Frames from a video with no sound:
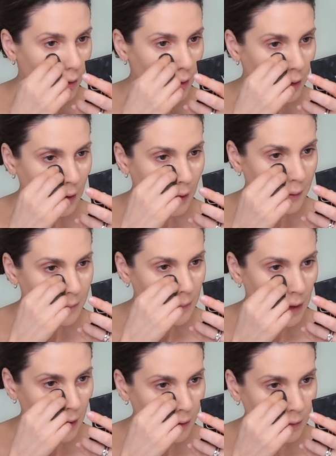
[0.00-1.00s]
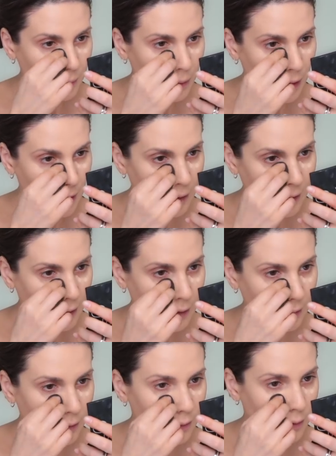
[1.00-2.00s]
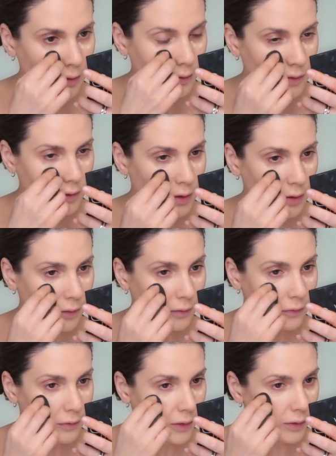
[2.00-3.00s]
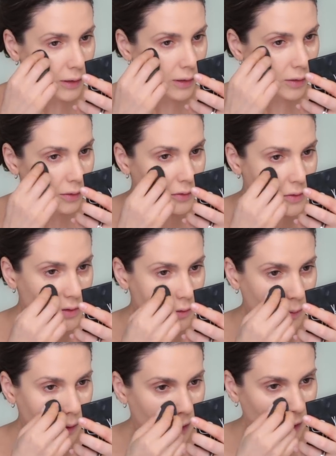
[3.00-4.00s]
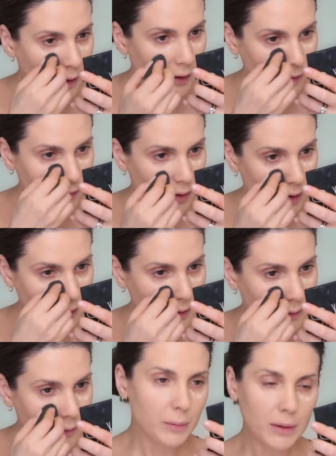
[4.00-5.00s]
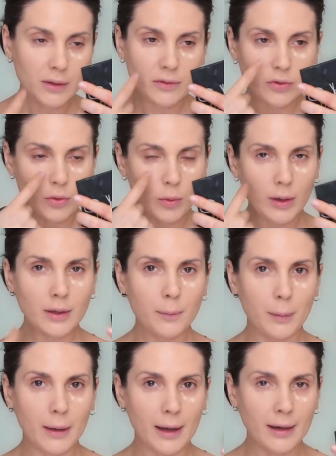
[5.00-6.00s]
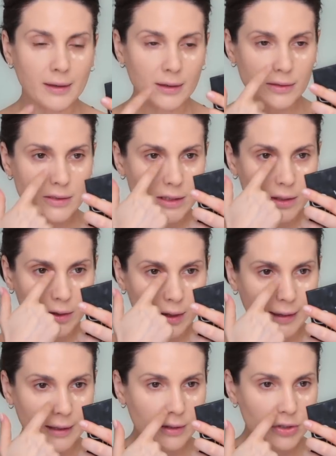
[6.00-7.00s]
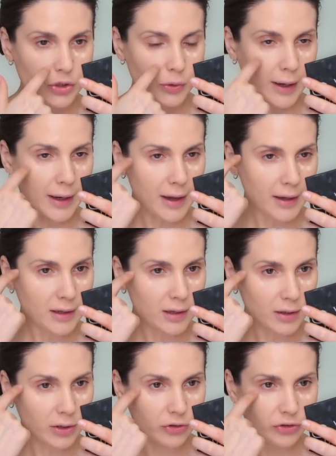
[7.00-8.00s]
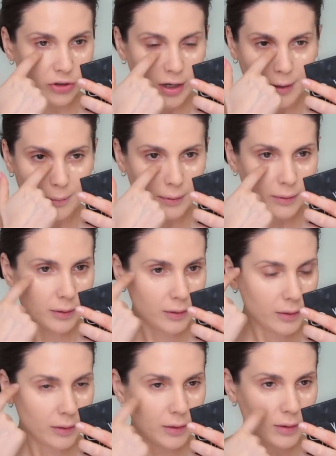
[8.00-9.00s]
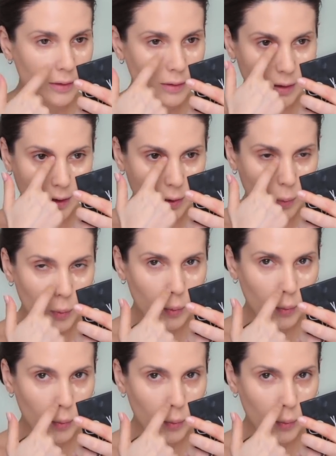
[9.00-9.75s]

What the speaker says: And I'm not applying the concealer very close to my lash line because you want to apply the concealer like in a triangular shape, like